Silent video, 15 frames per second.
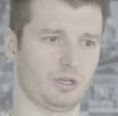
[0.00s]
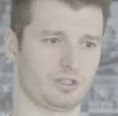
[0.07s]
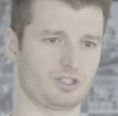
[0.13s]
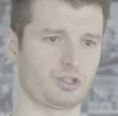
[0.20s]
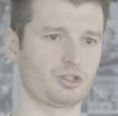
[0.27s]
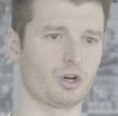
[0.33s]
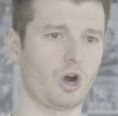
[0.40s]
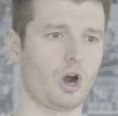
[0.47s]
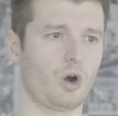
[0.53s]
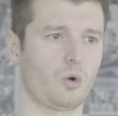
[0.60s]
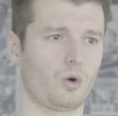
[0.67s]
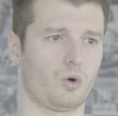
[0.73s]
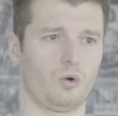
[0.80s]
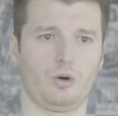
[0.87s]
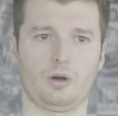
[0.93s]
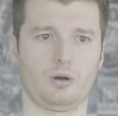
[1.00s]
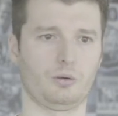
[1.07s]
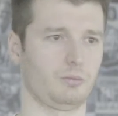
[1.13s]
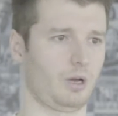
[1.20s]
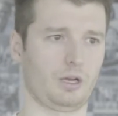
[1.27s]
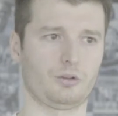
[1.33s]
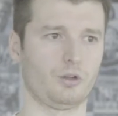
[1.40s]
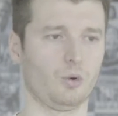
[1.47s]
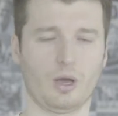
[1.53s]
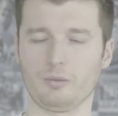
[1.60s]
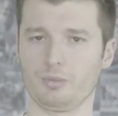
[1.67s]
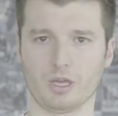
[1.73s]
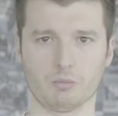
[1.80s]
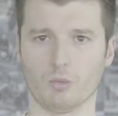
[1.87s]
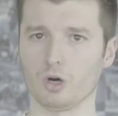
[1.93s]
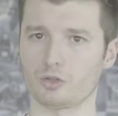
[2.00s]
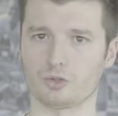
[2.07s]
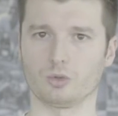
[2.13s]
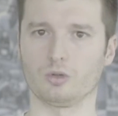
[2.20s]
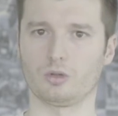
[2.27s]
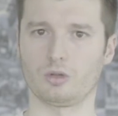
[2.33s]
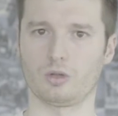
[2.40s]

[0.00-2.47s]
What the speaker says: as a jar or, I don't know, NPM module.